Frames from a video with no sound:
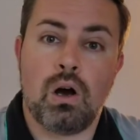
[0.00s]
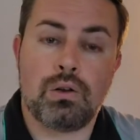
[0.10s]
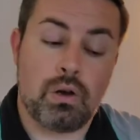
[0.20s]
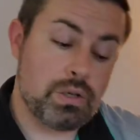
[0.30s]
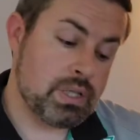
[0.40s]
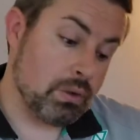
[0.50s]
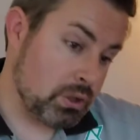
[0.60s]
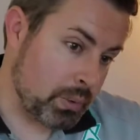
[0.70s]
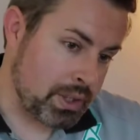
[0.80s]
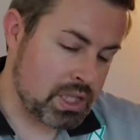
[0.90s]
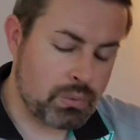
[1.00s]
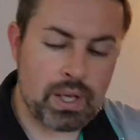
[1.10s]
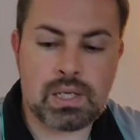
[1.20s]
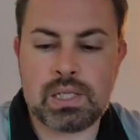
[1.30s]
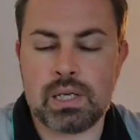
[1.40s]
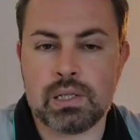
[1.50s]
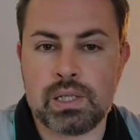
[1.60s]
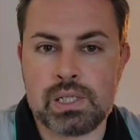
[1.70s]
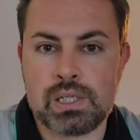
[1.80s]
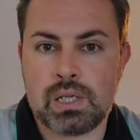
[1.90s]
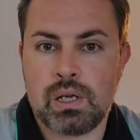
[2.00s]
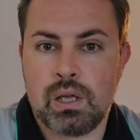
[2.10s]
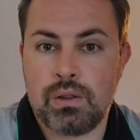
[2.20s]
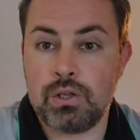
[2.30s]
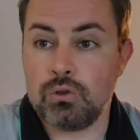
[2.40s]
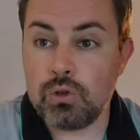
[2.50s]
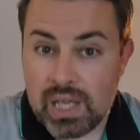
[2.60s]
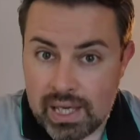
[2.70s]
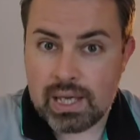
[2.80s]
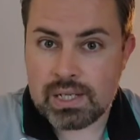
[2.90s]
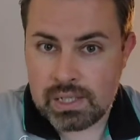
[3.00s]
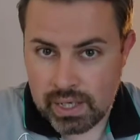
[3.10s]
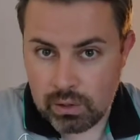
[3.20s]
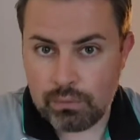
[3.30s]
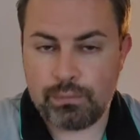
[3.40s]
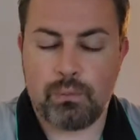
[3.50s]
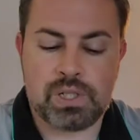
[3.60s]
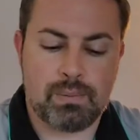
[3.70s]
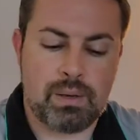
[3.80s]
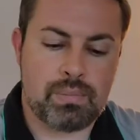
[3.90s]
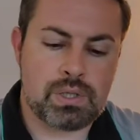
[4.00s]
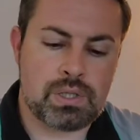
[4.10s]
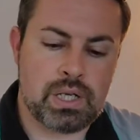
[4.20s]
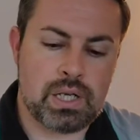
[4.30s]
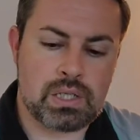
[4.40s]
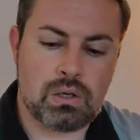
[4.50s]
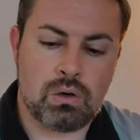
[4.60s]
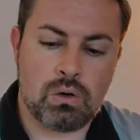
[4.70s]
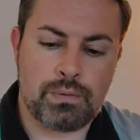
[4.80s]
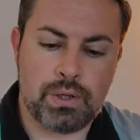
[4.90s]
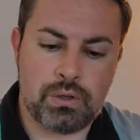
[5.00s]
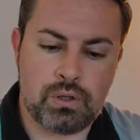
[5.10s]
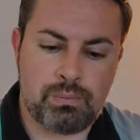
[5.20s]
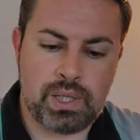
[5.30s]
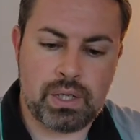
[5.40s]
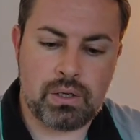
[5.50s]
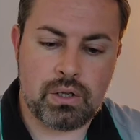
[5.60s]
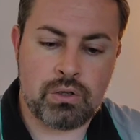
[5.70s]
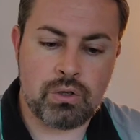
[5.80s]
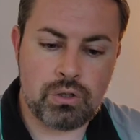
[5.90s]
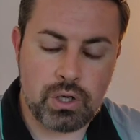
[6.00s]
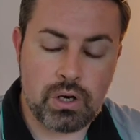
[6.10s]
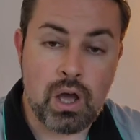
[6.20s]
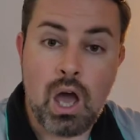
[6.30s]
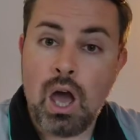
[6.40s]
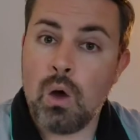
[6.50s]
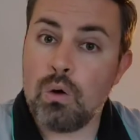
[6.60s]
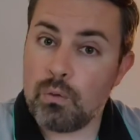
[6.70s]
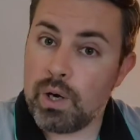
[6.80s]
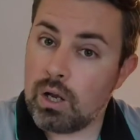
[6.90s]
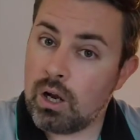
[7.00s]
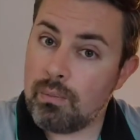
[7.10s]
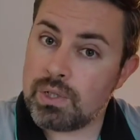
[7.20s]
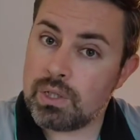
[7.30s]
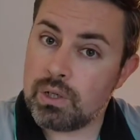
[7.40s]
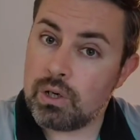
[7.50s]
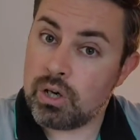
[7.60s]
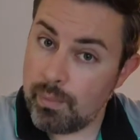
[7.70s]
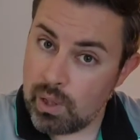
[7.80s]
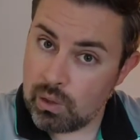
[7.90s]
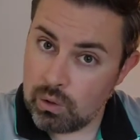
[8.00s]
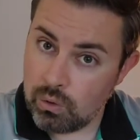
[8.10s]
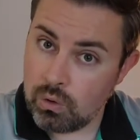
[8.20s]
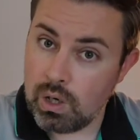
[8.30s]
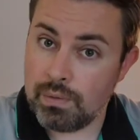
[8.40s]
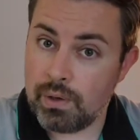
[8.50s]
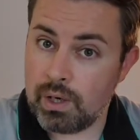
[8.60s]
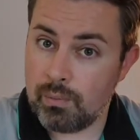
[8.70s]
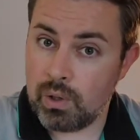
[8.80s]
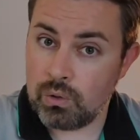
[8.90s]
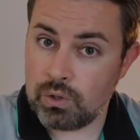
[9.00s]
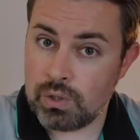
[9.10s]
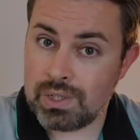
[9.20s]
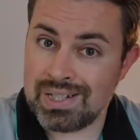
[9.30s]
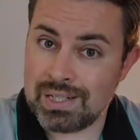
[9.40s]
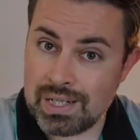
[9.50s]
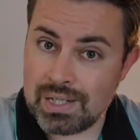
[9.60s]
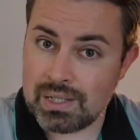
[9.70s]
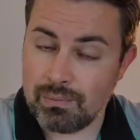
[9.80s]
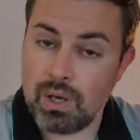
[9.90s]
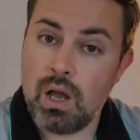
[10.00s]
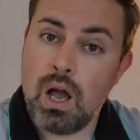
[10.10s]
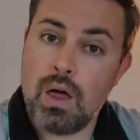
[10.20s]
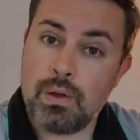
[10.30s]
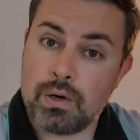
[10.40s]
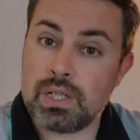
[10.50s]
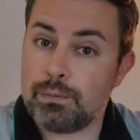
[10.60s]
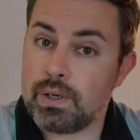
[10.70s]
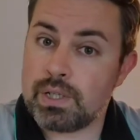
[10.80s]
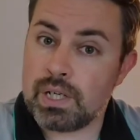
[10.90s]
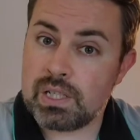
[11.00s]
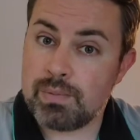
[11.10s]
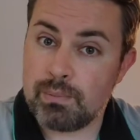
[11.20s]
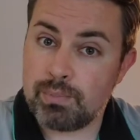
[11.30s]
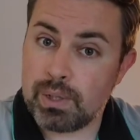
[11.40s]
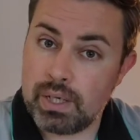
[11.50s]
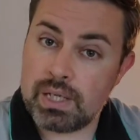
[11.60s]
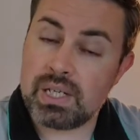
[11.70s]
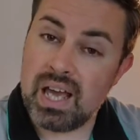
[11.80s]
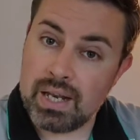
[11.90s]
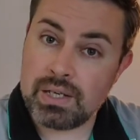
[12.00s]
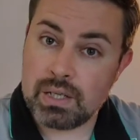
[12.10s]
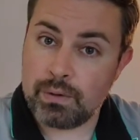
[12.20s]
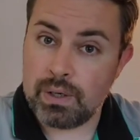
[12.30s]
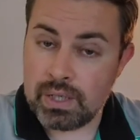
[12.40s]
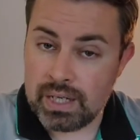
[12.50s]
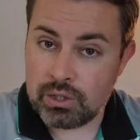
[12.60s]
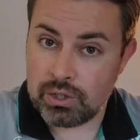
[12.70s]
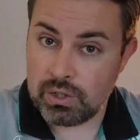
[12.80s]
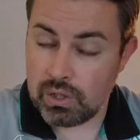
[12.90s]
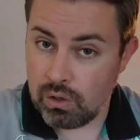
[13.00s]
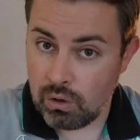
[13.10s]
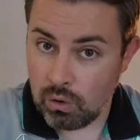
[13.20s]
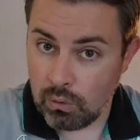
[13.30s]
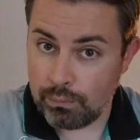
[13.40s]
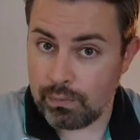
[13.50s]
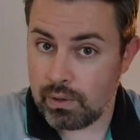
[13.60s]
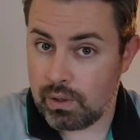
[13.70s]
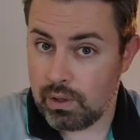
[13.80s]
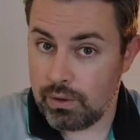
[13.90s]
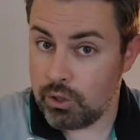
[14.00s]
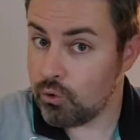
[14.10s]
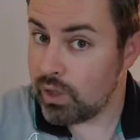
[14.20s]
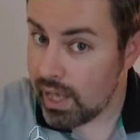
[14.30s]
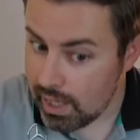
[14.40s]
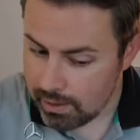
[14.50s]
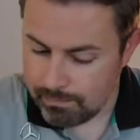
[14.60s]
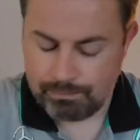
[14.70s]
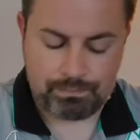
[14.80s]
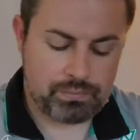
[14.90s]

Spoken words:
until 2020 at least, the UK itself was a member state of the European Union. However, when it comes to criminal law and the criminal justice system, there are different systems in place in different nations of the UK.